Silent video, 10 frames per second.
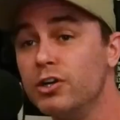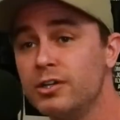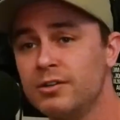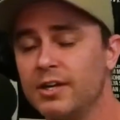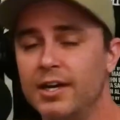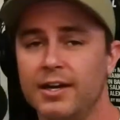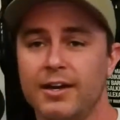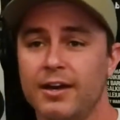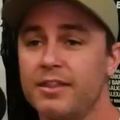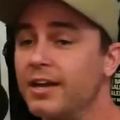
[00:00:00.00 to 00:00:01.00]
could. And
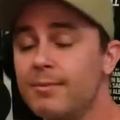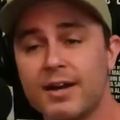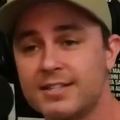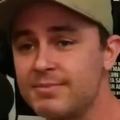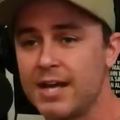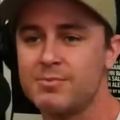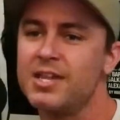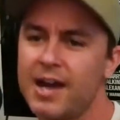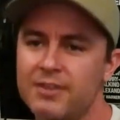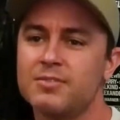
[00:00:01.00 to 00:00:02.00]
I think about it sometimes,
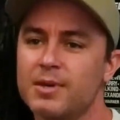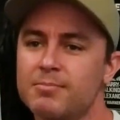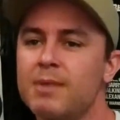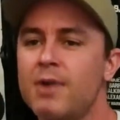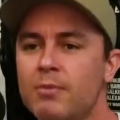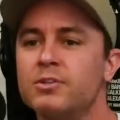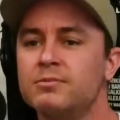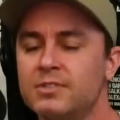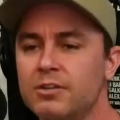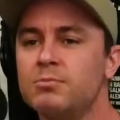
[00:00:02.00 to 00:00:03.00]
but then I also think my mom
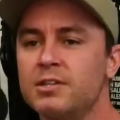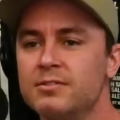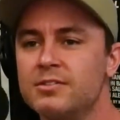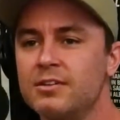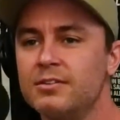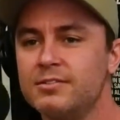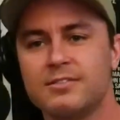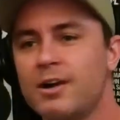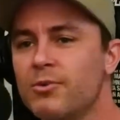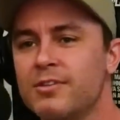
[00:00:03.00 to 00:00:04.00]
would kill me. So it's just not